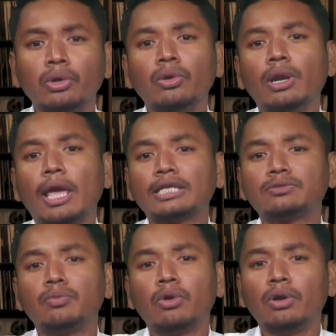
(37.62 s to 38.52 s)
will
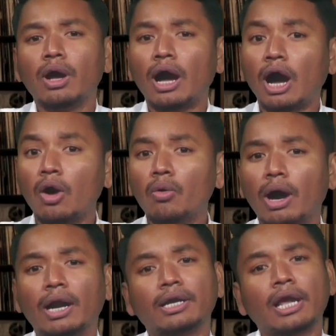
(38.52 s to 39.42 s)
explore how
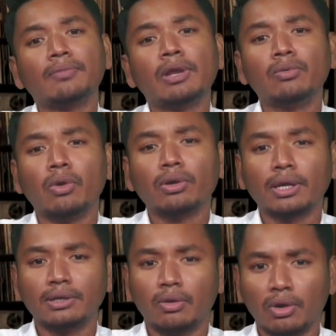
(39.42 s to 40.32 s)
archival work
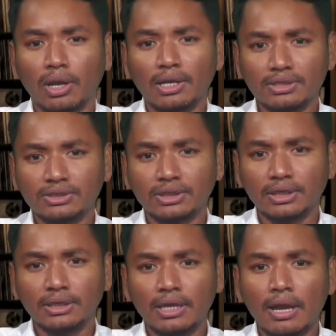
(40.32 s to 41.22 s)
in oral
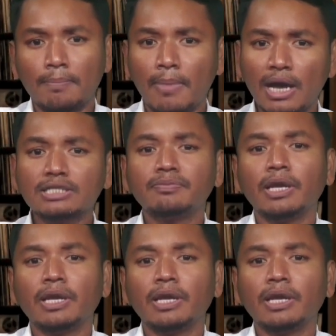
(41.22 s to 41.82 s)
history must be